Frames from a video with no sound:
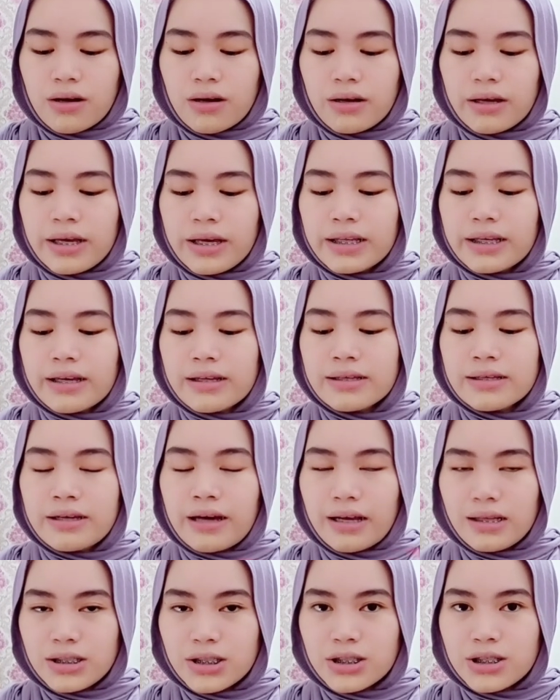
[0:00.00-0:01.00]
It can
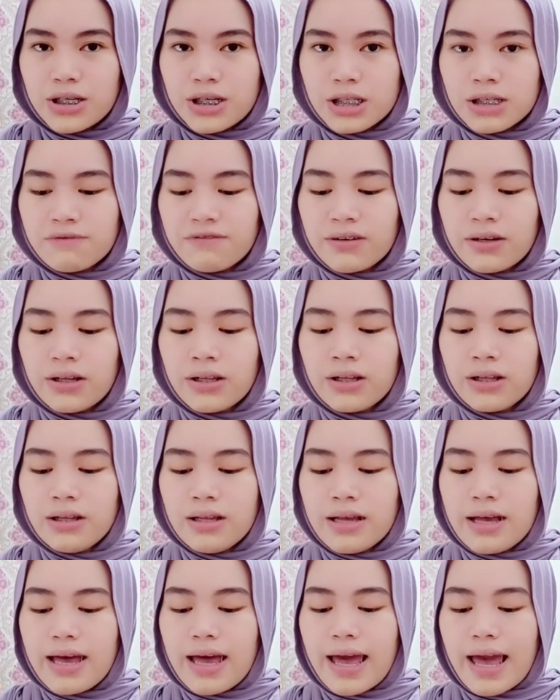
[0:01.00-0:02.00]
get stressful,
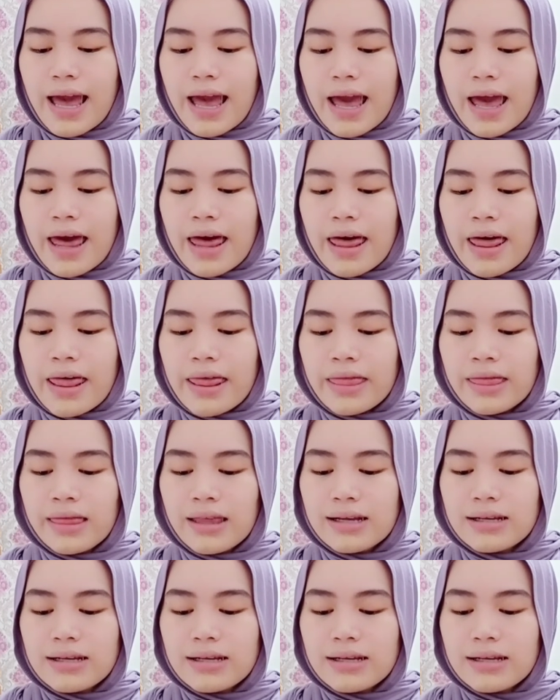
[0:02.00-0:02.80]
and